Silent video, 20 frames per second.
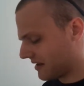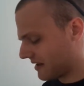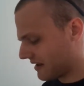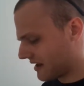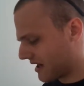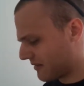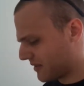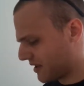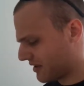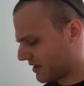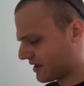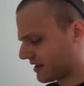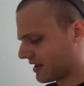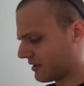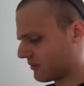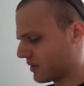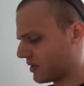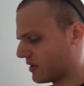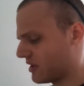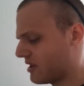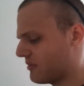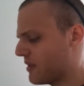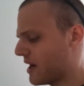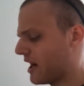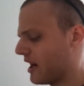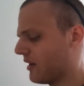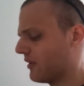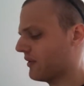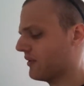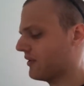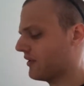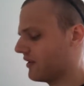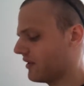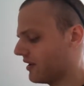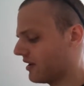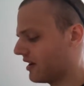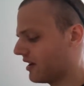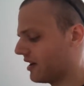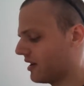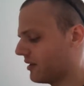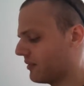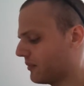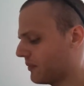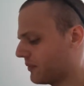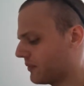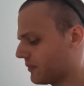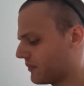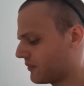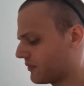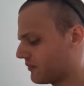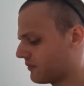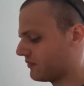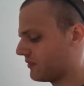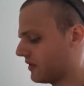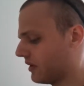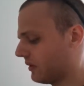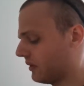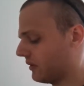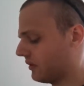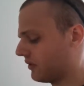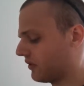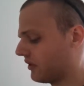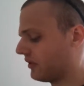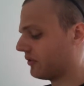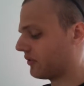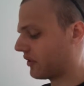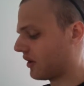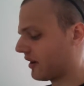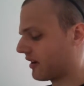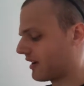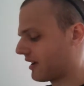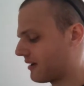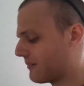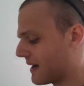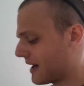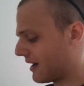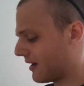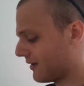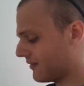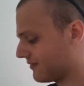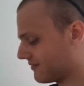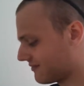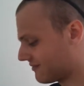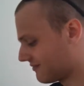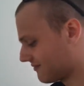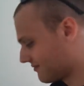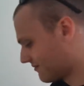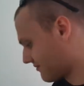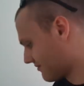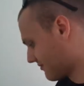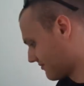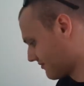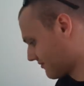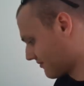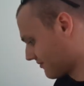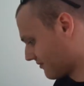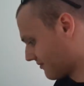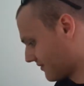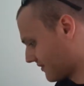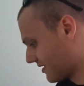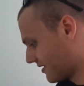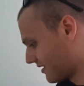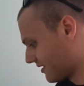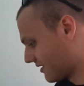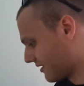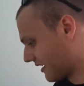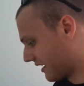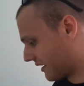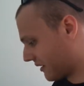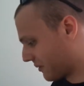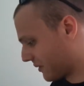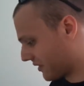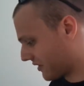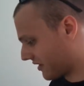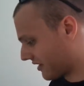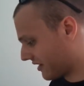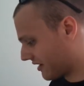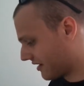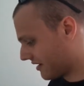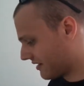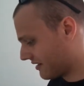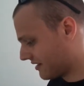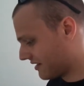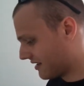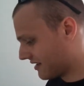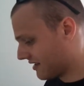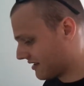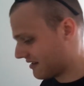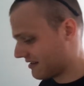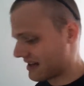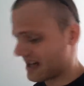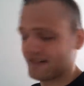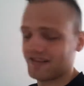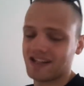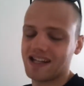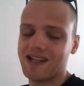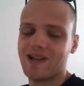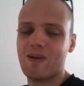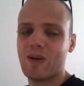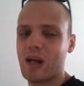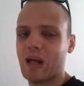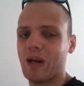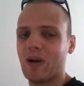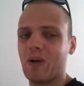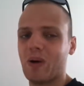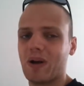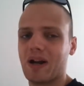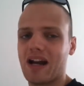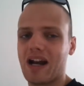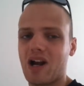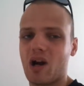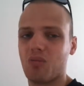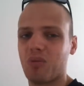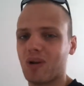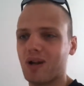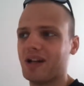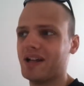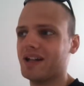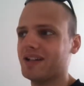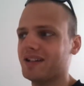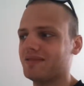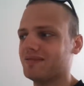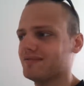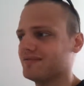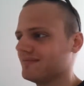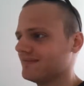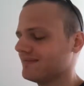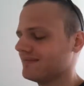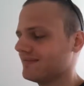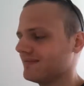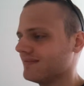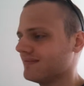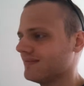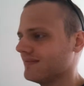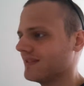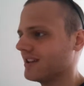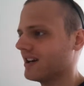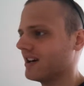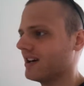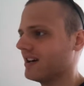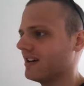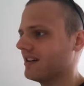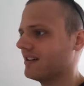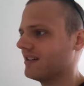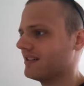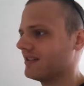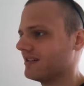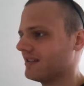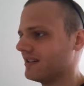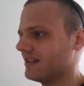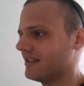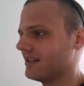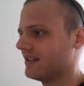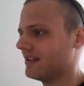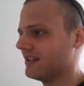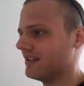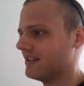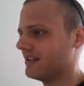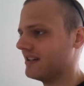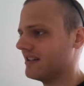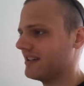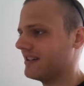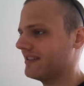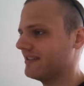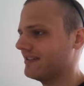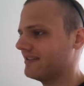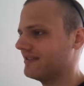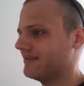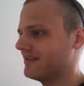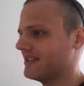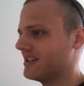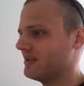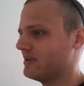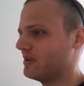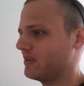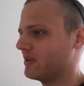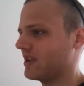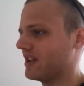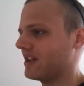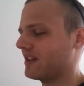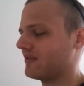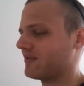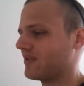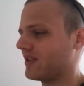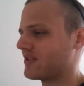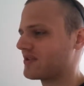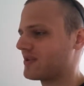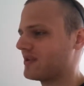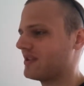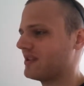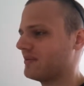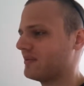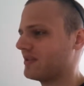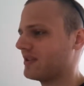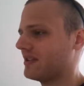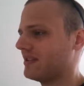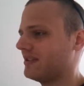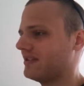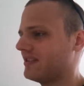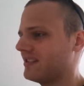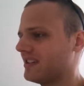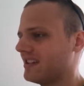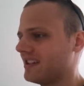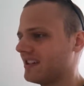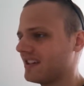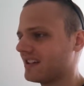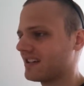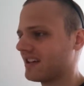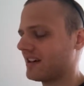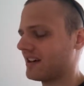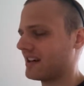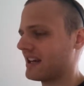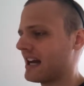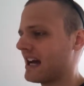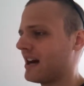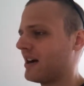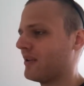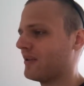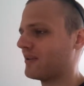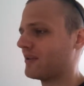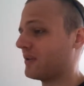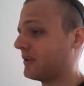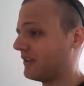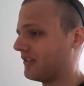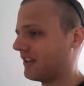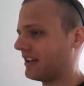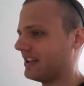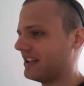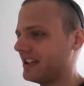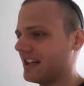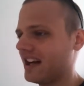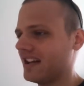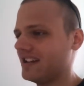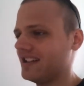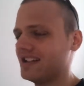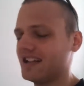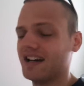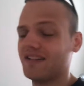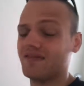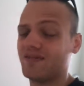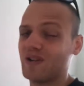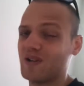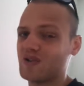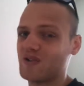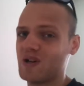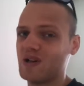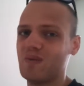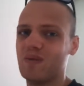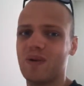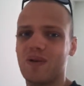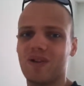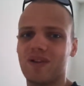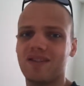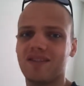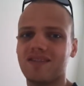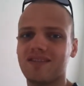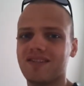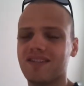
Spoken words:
got me thinking really about he was talking about like with having internet on an airplane, and people getting frustrated with it cutting out, or he said he got frustrated with it,